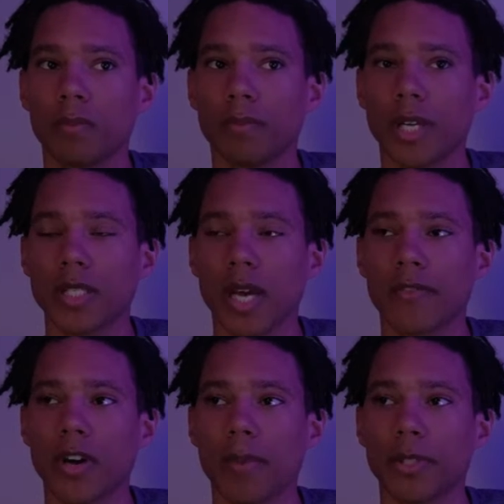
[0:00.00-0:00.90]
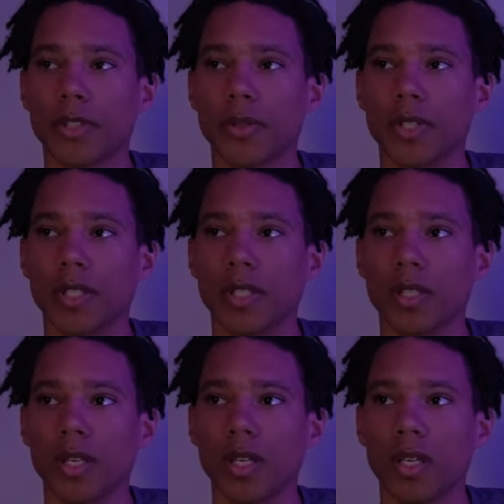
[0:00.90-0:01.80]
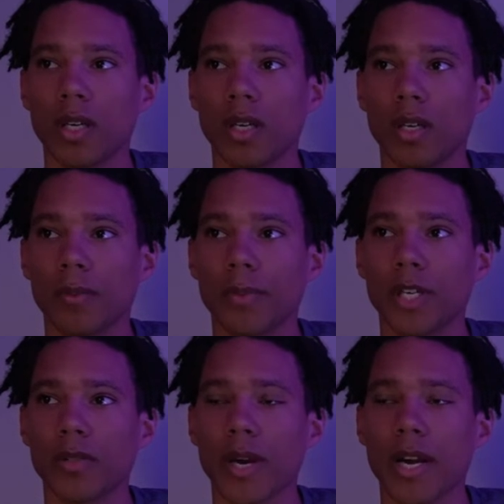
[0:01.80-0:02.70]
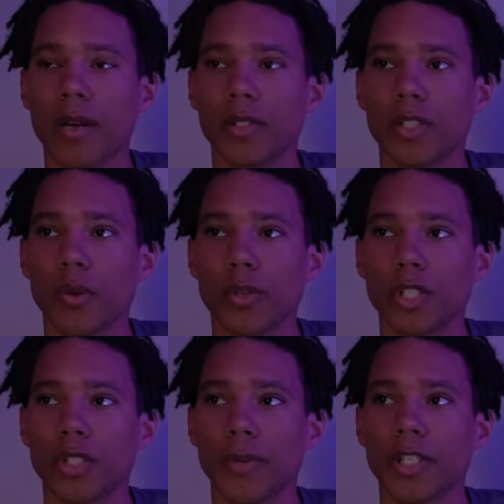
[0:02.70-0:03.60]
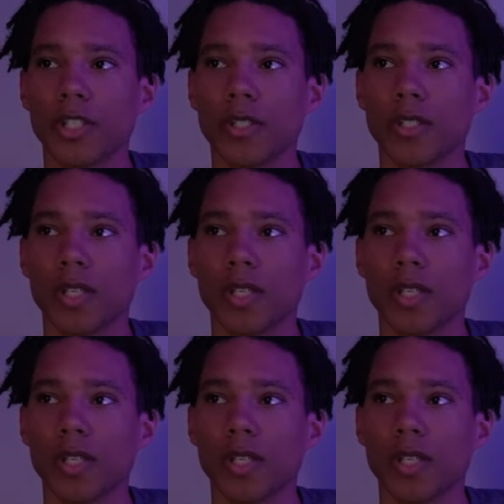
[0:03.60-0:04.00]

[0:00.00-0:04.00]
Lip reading: because I have the opportunity, because right now this whole situation